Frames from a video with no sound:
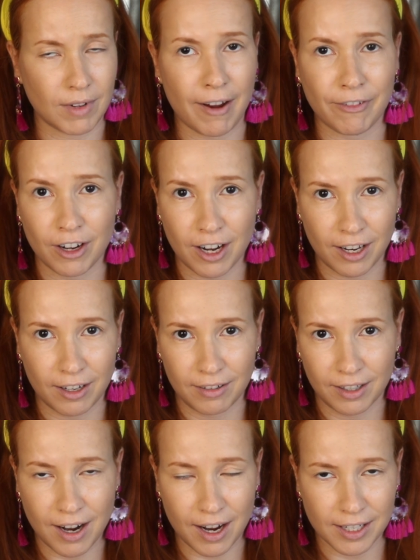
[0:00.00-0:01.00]
I
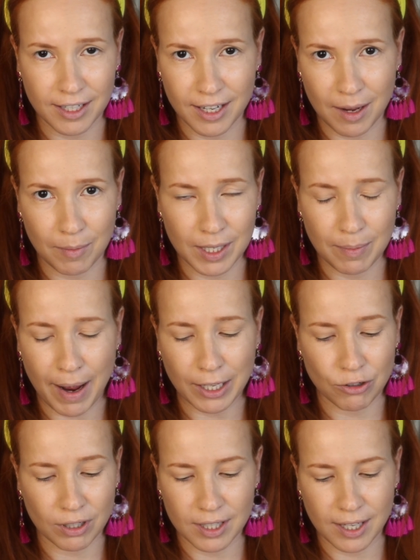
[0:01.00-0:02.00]
forget the guy's name, it's
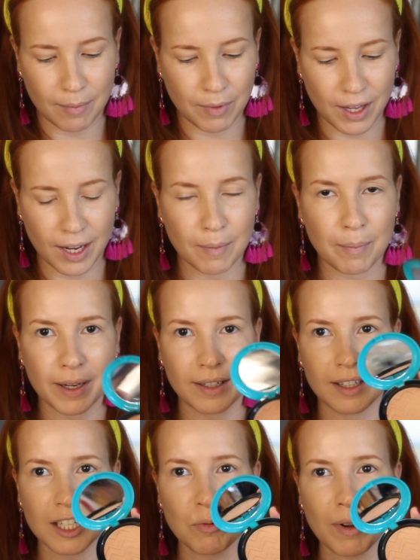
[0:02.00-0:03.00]
Patrick something,
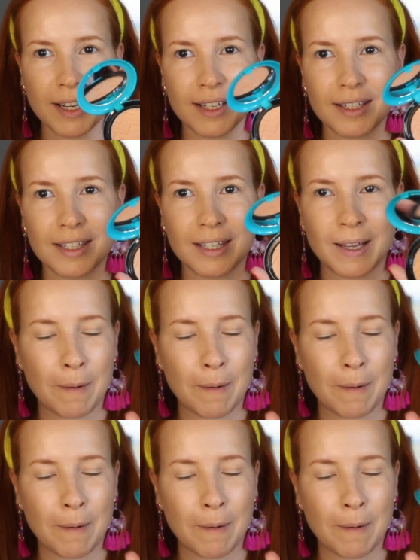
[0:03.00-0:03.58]
but this one is,